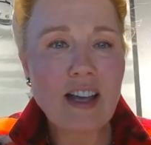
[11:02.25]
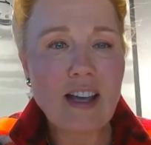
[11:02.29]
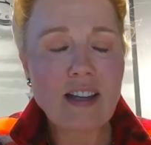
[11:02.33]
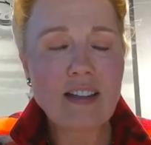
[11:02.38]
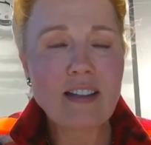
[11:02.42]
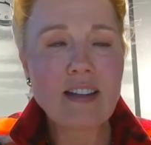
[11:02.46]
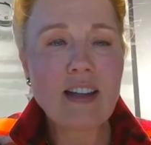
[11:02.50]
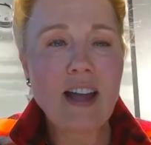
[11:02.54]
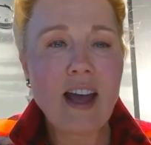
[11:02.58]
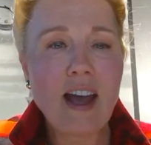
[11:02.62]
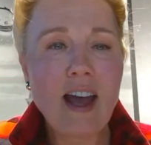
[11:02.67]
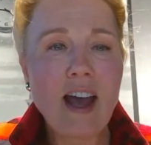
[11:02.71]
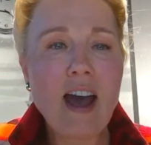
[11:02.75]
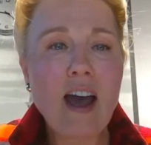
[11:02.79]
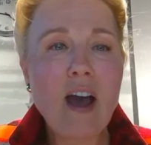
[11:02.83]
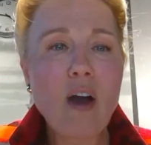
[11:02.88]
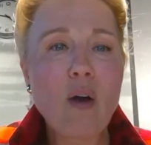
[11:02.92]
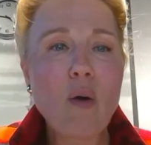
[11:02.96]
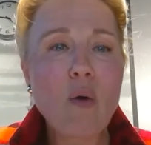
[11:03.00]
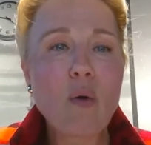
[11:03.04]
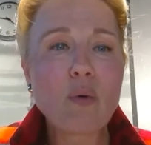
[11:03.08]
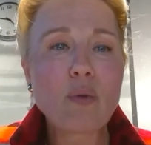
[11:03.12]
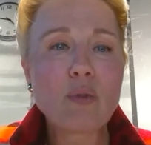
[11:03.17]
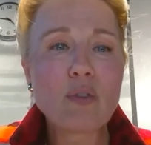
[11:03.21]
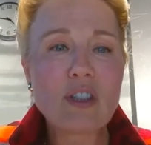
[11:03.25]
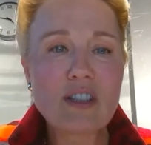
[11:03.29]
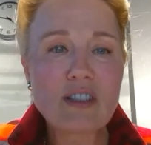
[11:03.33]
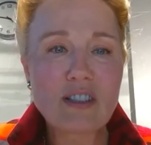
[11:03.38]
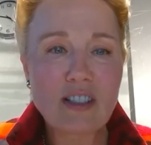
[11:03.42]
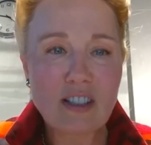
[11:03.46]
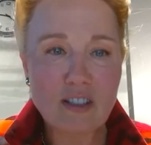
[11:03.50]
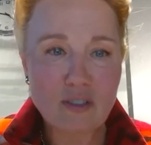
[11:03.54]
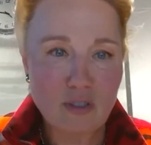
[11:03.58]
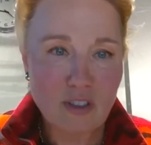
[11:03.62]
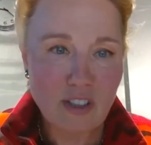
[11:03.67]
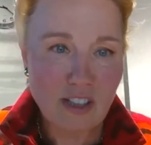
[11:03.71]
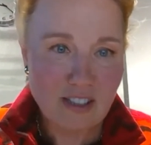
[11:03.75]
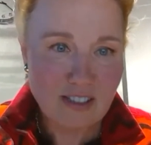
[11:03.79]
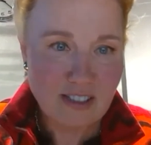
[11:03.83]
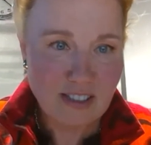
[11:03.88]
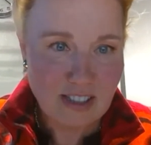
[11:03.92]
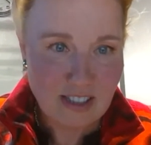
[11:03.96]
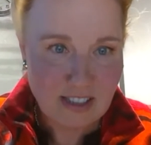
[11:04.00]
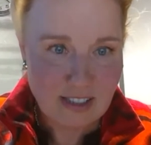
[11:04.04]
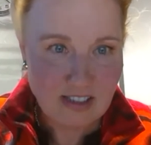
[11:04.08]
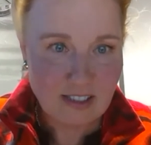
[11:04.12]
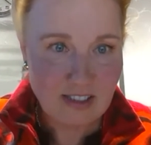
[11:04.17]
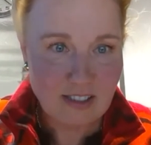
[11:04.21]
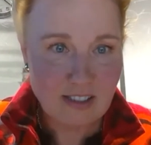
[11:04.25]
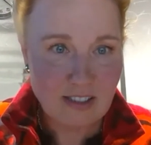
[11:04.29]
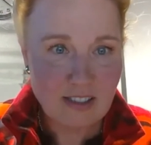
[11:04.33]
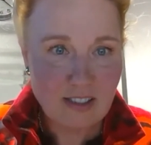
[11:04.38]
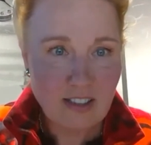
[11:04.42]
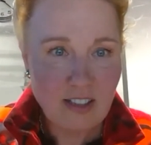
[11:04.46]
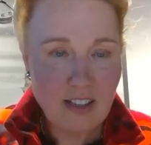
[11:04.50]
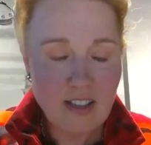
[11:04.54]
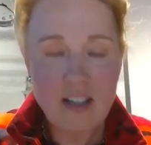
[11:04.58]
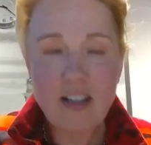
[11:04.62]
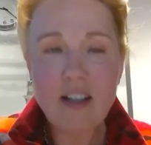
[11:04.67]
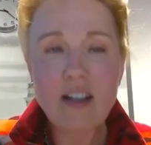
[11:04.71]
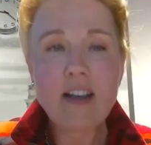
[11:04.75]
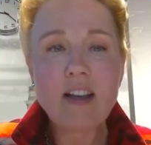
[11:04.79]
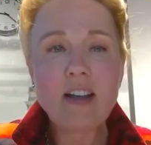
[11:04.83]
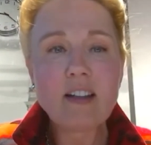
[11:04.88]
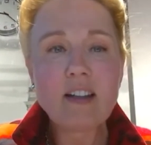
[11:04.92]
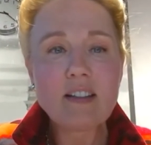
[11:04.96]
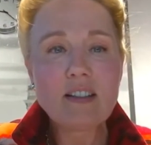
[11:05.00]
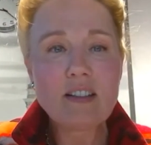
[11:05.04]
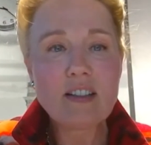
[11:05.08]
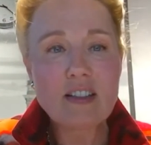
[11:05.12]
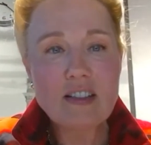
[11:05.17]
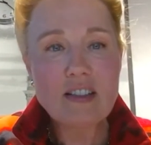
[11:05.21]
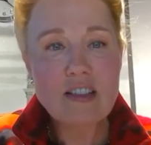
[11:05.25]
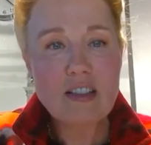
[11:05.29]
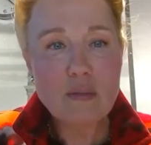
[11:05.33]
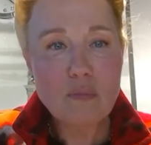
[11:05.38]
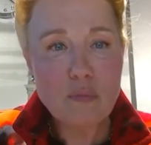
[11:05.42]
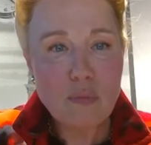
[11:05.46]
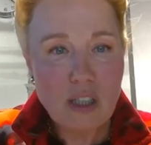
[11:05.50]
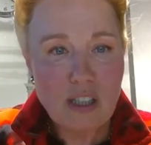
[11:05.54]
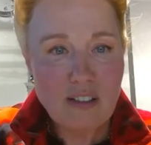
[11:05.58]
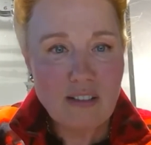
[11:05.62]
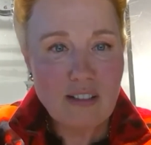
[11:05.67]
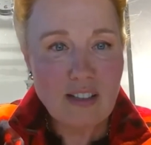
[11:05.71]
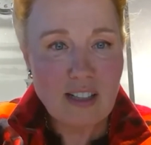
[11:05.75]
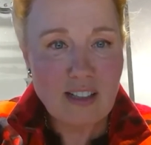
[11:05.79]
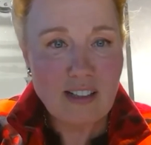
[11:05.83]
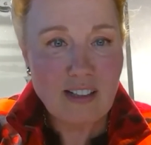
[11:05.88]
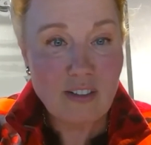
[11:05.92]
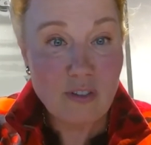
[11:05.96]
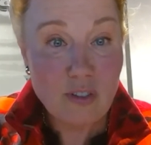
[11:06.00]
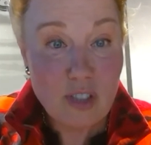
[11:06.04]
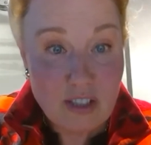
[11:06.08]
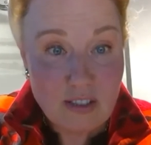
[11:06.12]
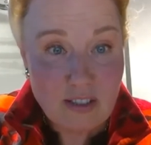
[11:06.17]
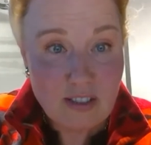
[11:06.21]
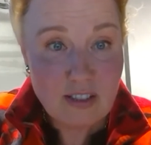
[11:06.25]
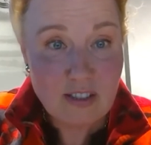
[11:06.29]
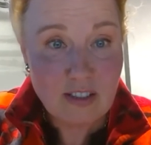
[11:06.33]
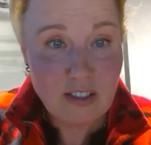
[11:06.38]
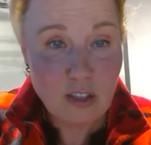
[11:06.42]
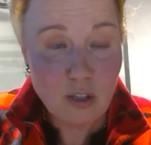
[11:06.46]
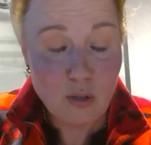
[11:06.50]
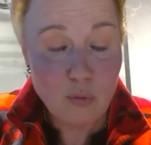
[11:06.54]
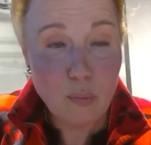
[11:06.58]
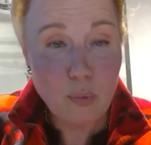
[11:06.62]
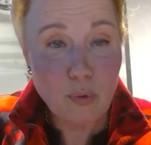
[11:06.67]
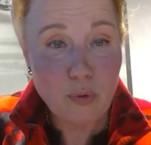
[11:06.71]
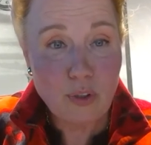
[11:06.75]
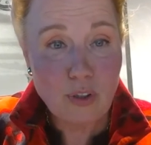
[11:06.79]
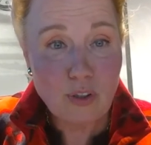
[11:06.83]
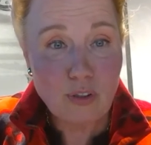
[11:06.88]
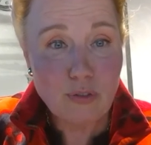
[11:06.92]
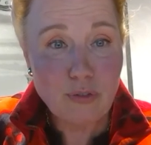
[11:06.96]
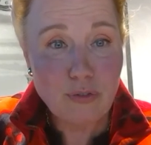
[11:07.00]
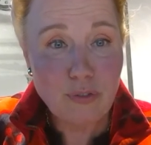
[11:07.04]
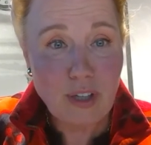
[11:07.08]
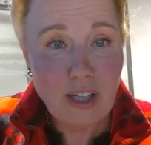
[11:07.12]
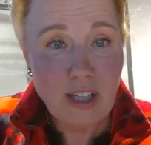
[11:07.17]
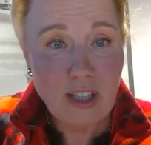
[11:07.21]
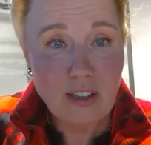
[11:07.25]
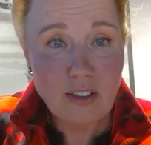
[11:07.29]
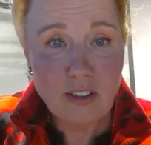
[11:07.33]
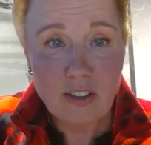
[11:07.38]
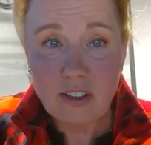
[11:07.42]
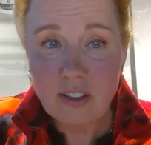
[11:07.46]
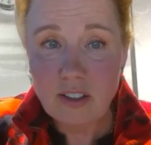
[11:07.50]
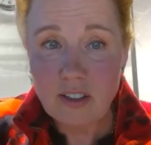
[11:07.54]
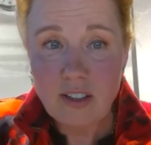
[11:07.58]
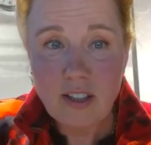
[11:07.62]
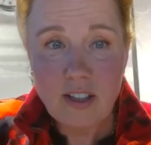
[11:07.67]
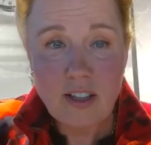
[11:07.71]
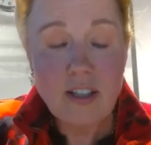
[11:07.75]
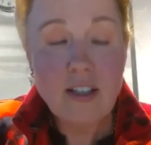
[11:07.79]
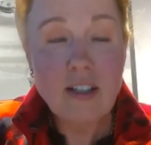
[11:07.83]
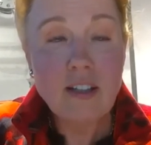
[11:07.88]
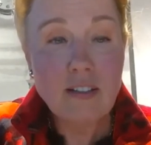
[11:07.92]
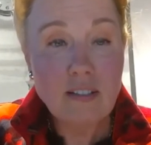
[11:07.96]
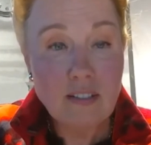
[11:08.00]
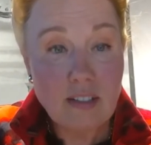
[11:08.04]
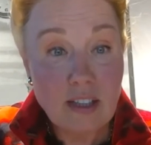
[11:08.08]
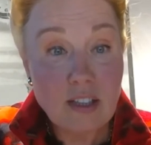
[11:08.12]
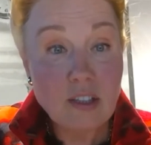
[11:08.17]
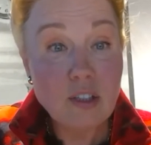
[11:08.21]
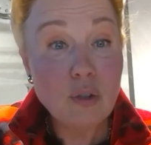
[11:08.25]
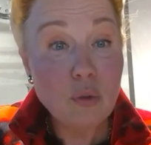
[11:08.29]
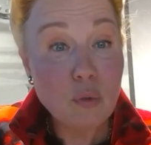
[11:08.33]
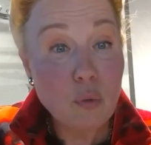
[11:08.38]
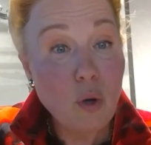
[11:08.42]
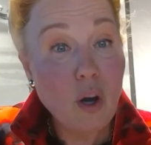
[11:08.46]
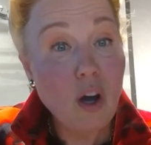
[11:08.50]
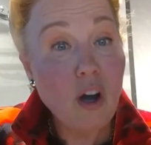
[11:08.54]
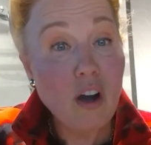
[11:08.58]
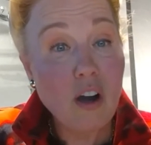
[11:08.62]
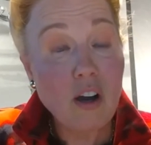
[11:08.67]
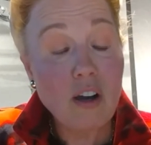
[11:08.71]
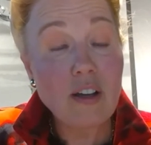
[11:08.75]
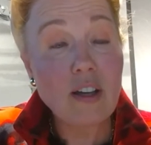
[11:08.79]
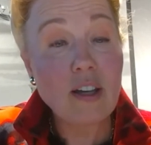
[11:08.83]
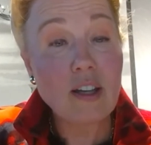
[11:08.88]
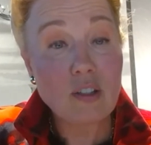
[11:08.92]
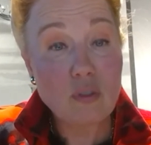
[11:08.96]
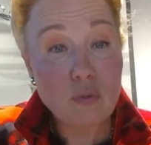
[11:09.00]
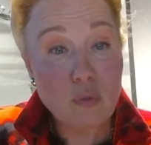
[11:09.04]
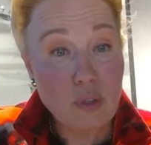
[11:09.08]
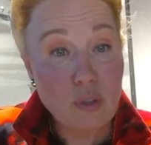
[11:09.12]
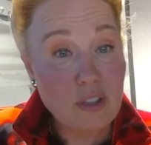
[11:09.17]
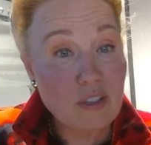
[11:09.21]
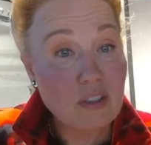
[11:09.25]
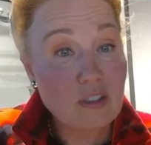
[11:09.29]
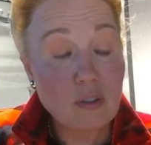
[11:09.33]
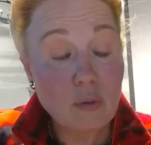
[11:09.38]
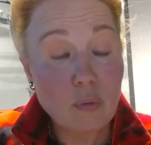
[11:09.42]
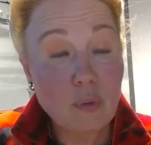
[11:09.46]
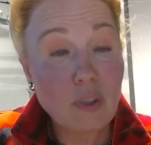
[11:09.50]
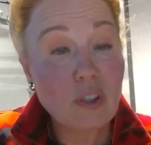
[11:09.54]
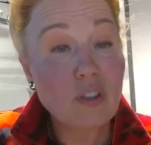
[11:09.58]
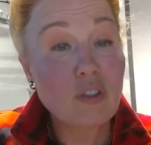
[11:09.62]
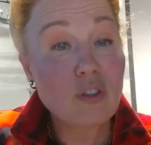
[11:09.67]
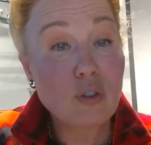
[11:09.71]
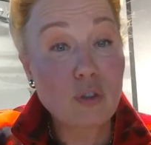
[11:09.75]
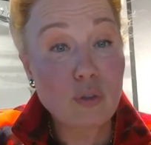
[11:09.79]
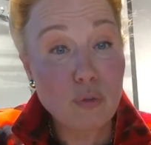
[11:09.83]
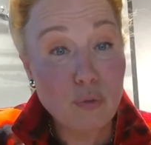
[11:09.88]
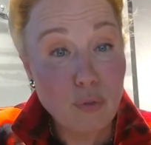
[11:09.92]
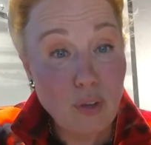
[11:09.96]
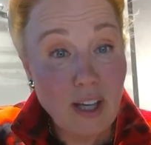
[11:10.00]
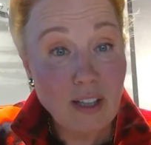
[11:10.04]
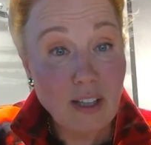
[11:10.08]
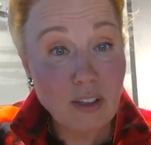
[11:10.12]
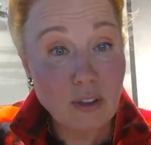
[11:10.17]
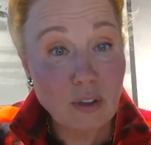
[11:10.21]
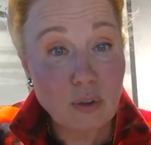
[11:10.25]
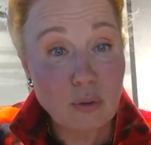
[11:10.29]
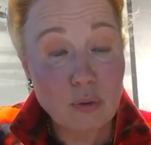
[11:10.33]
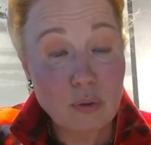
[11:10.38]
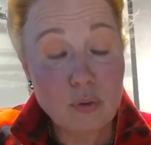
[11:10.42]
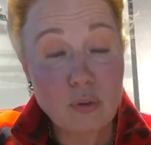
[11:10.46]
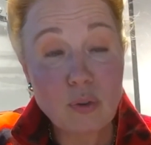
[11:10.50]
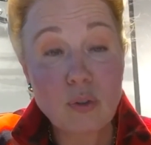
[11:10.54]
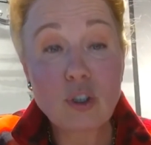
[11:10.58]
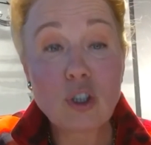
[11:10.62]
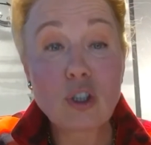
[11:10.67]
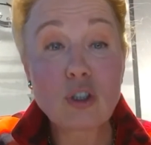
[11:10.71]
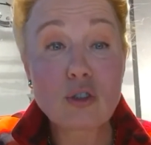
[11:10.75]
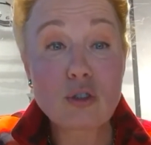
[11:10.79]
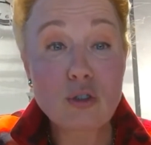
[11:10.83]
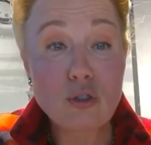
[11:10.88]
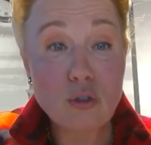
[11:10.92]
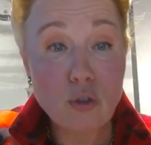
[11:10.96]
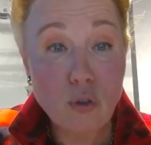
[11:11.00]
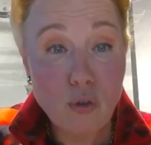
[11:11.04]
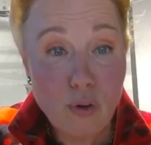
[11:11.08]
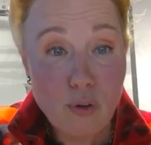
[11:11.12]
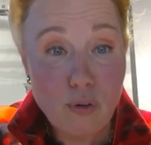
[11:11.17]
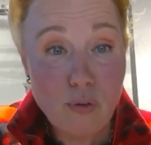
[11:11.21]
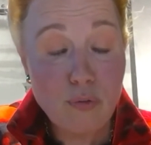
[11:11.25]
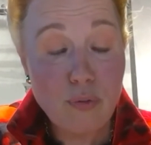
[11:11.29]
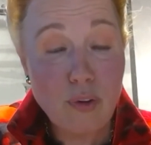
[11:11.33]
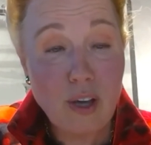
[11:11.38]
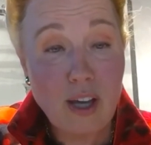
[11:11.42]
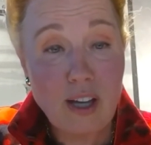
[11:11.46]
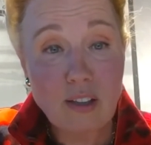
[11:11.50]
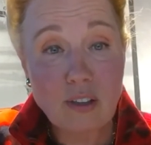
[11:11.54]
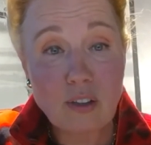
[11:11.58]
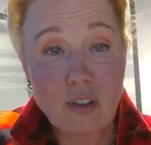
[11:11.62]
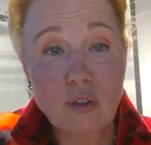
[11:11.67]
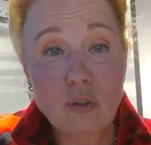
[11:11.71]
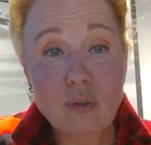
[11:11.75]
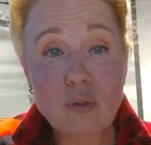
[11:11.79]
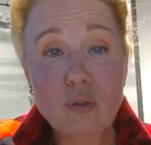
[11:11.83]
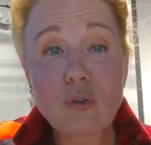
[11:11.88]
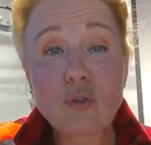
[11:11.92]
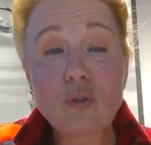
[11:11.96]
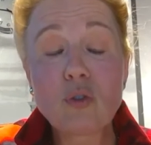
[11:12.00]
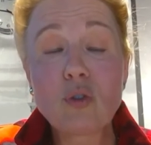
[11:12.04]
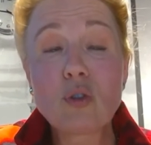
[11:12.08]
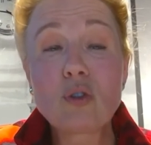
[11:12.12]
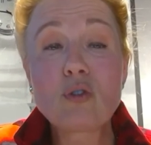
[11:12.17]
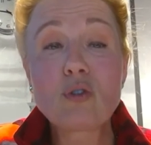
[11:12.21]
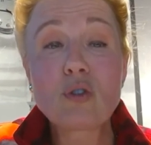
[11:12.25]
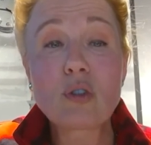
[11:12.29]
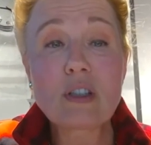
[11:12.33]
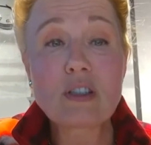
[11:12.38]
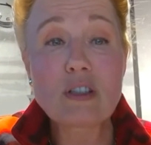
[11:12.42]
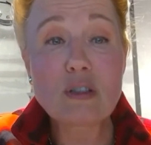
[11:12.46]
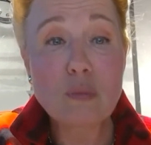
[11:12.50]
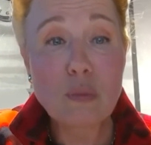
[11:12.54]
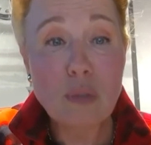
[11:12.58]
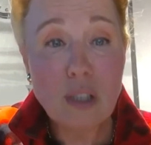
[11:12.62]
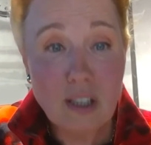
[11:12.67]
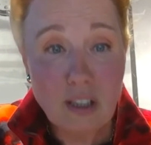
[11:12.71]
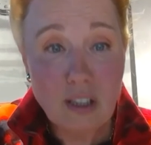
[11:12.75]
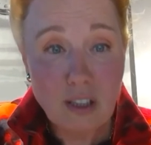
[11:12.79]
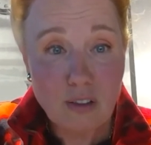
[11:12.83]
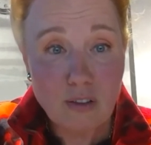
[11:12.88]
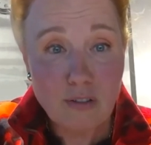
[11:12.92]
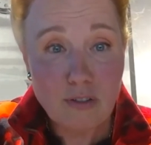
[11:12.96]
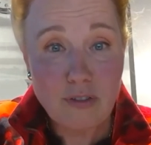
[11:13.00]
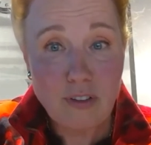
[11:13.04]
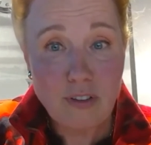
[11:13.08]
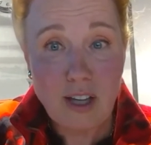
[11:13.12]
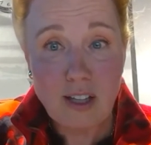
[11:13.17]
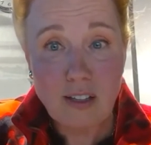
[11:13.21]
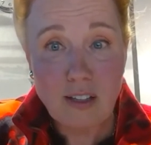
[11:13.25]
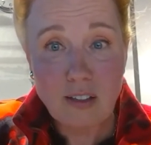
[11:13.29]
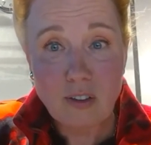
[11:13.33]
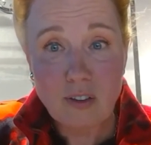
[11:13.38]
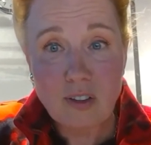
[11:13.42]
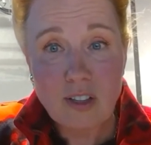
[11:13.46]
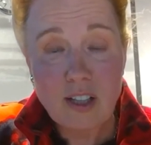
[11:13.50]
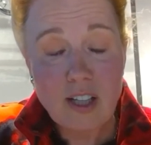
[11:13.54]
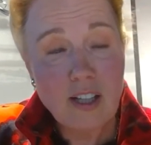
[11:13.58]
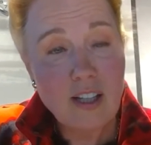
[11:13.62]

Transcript: and how decentralized is it? Does it mean that there is a single point of failure? Then you are at risk with your value, your store of value, your transmitting of value.